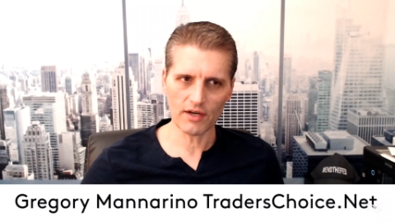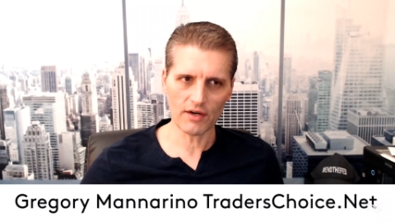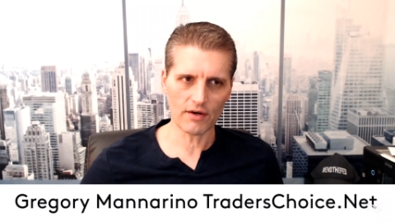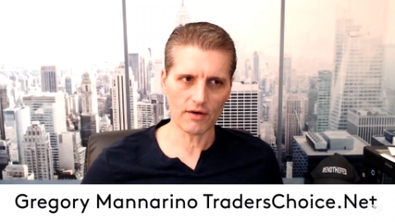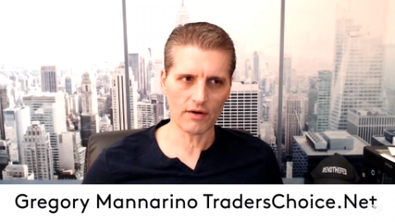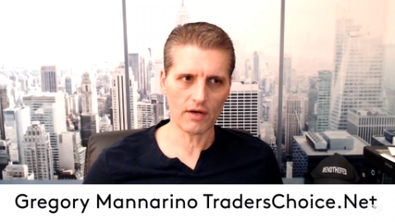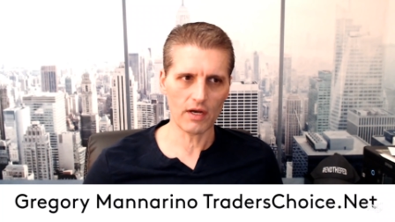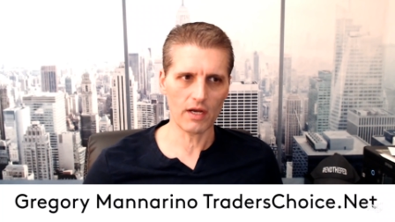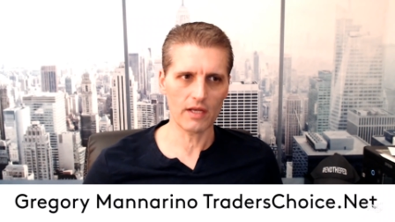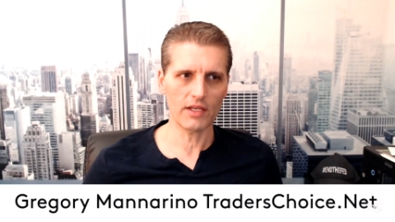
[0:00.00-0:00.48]
Uh,
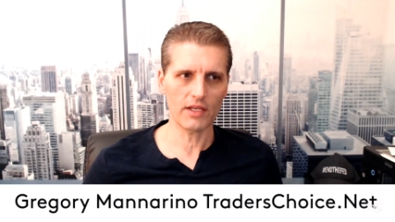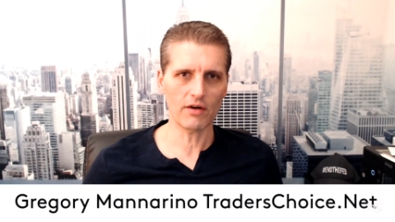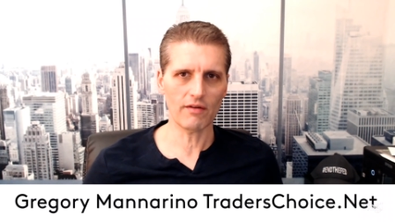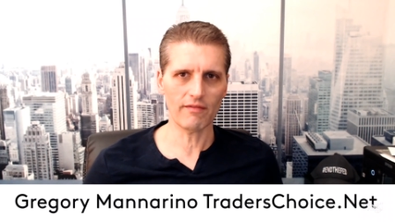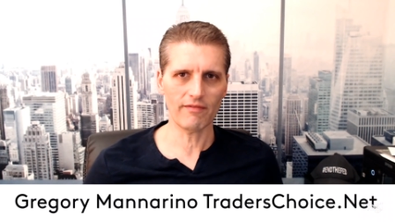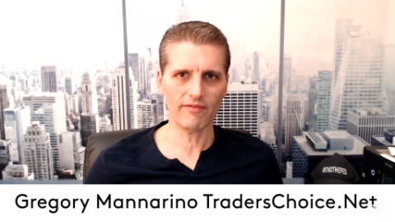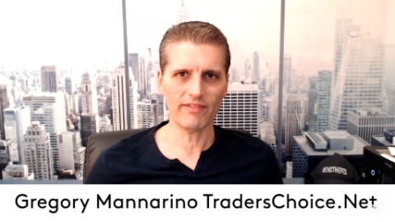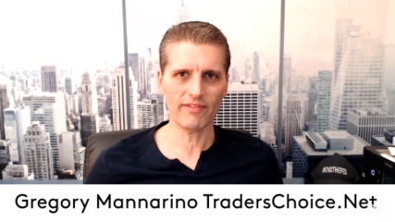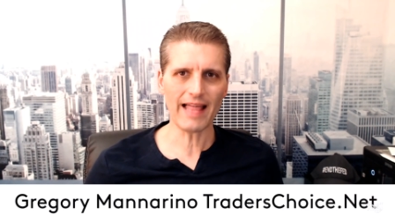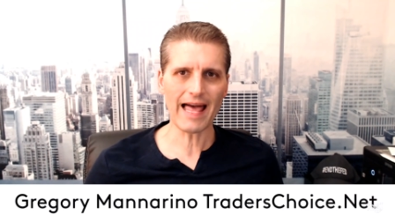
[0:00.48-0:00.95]
you know,
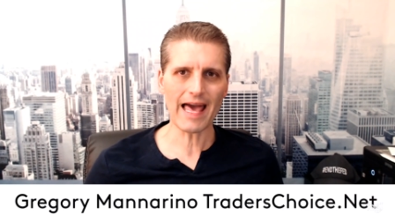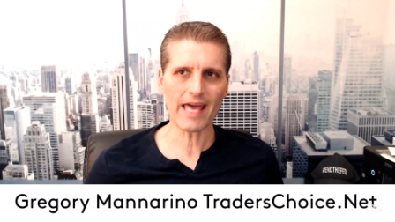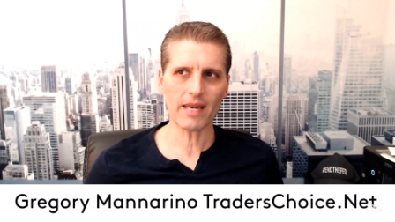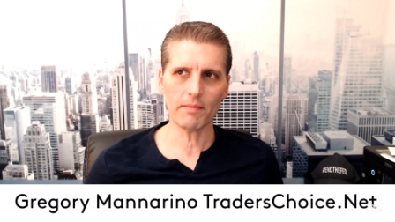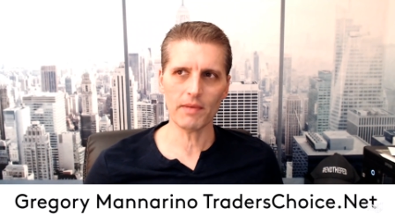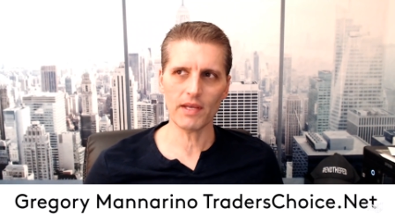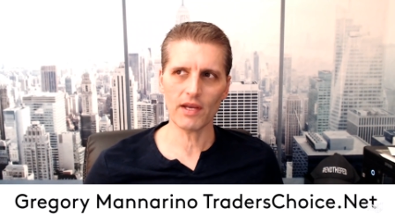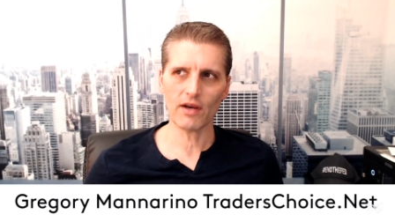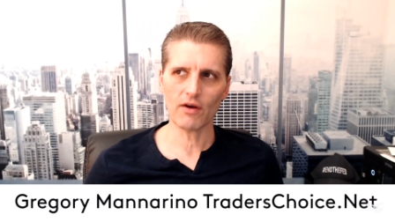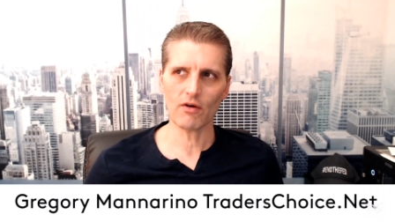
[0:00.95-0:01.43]

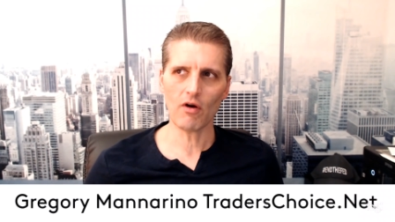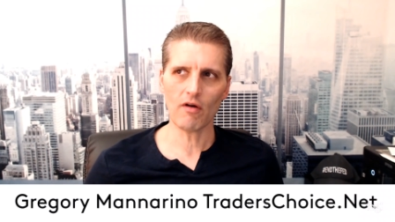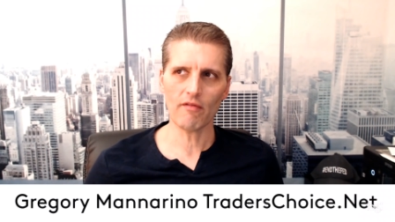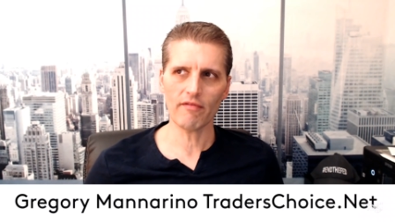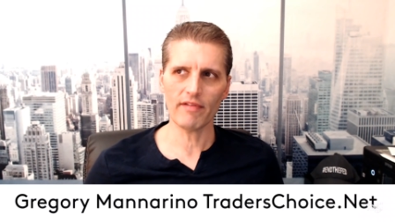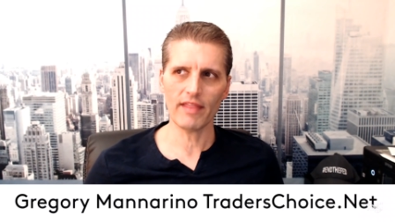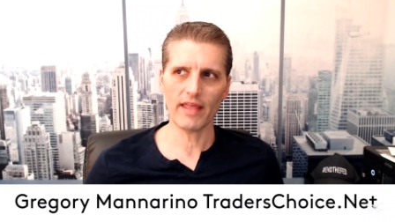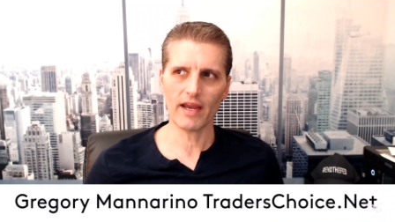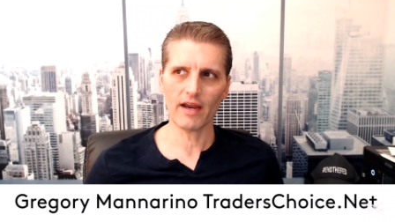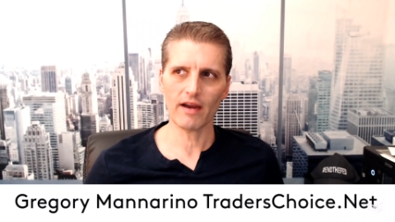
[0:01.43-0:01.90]
Vladimir over
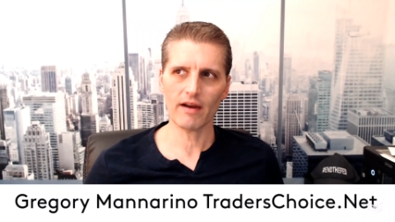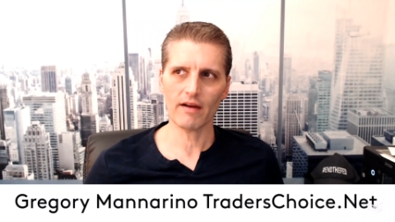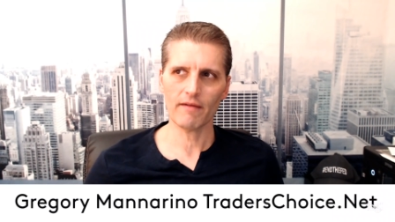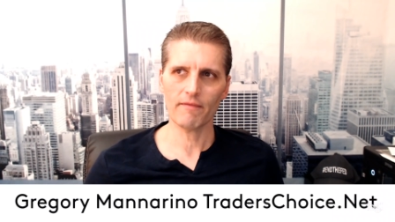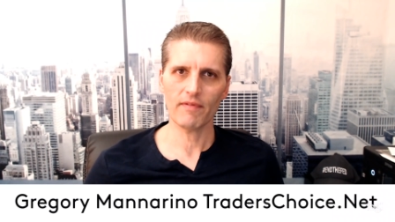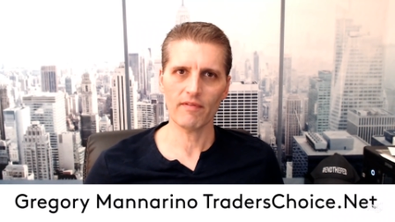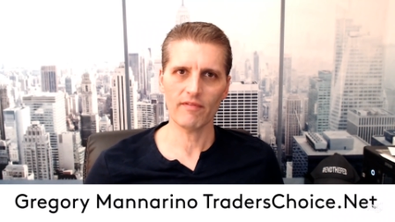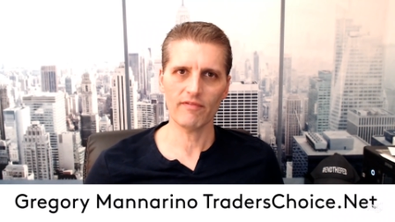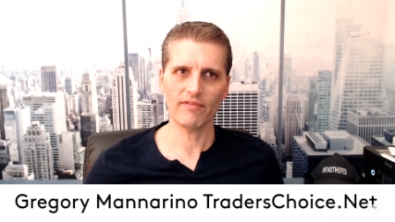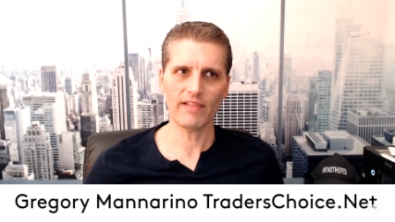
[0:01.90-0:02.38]
there,
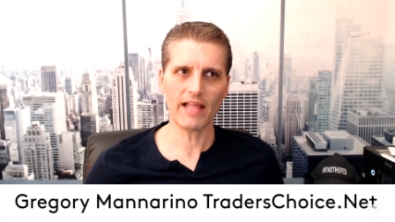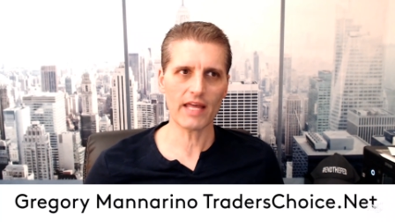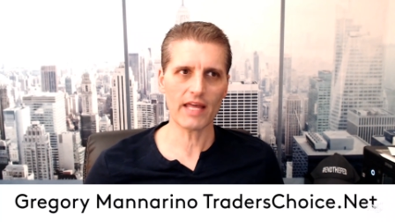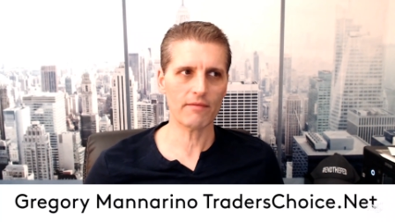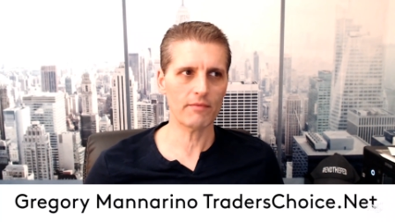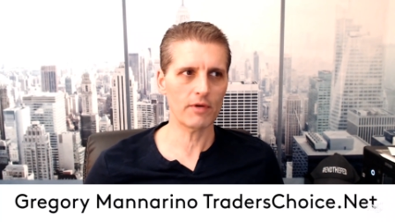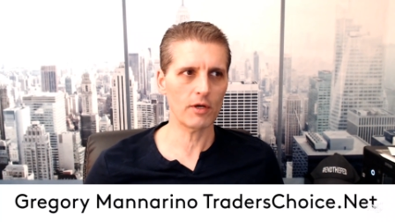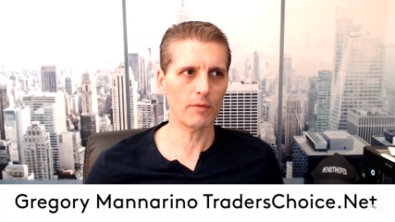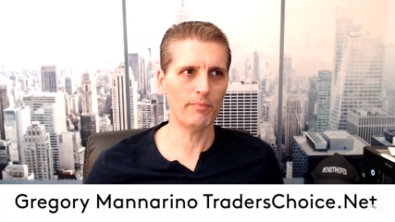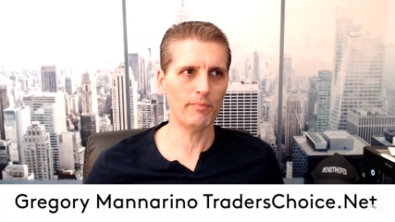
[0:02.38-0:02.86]
Vladimir
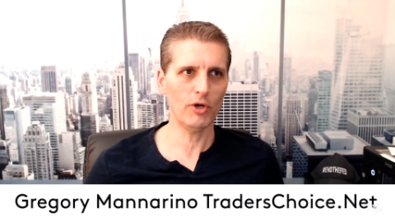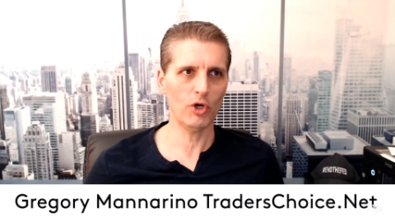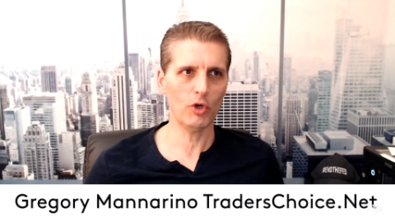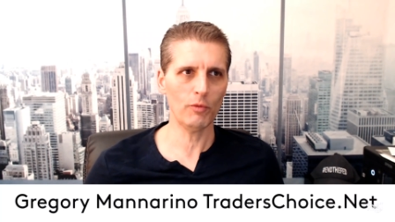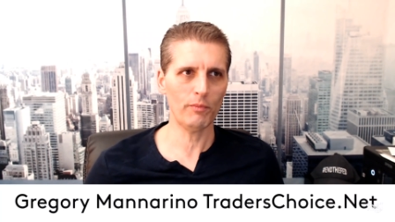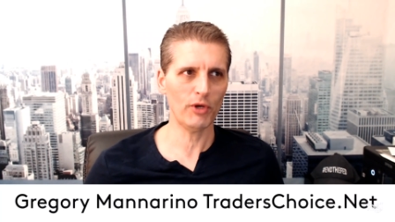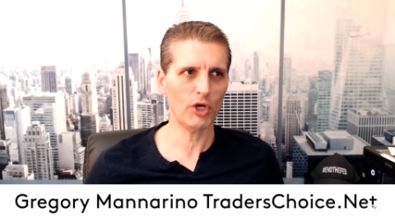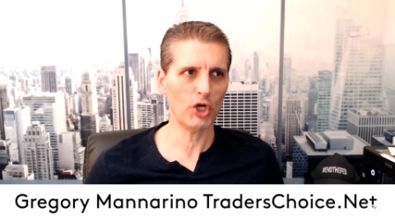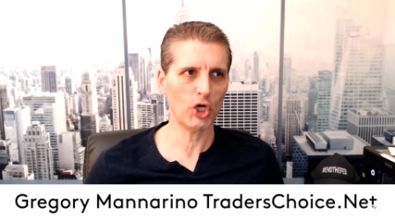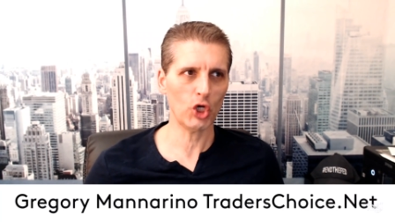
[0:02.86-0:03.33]
Poo
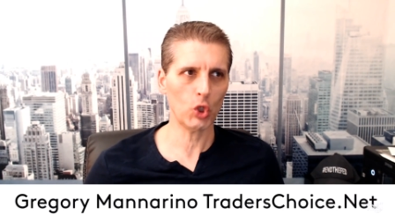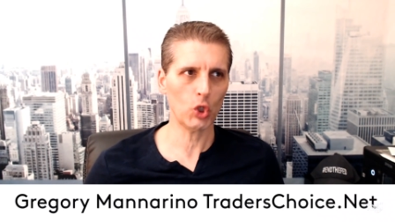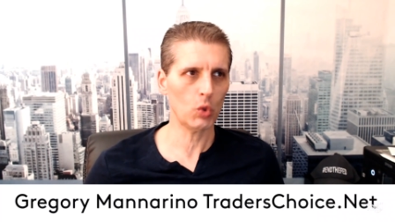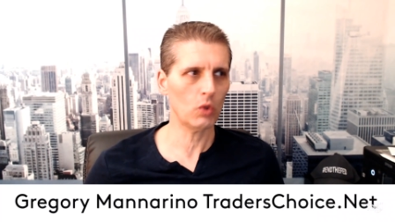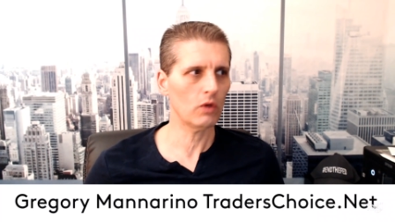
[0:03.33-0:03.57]
Poo,